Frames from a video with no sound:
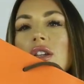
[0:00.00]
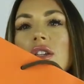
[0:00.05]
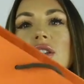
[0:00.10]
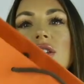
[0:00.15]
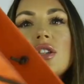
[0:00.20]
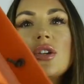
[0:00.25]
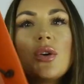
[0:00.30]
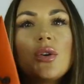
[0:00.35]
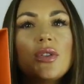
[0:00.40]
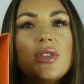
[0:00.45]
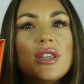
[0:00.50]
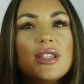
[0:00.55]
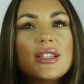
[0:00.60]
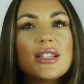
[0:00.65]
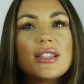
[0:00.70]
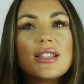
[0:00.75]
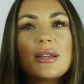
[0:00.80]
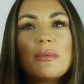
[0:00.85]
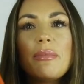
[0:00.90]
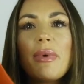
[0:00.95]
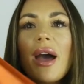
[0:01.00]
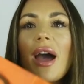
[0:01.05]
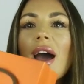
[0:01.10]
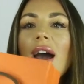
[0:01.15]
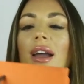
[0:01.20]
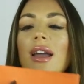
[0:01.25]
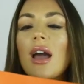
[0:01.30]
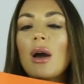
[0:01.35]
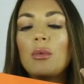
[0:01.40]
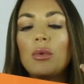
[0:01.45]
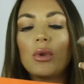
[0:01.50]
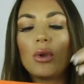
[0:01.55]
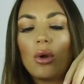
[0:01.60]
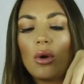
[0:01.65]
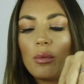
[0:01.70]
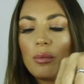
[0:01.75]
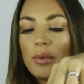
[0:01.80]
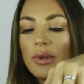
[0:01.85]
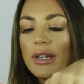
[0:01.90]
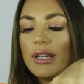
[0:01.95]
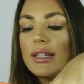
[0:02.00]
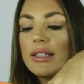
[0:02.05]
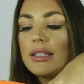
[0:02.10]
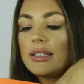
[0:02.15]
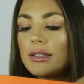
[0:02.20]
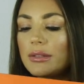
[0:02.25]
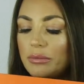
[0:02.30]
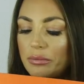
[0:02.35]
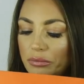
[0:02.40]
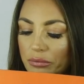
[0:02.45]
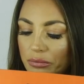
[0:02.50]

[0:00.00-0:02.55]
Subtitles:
So this is the bag. I will open it.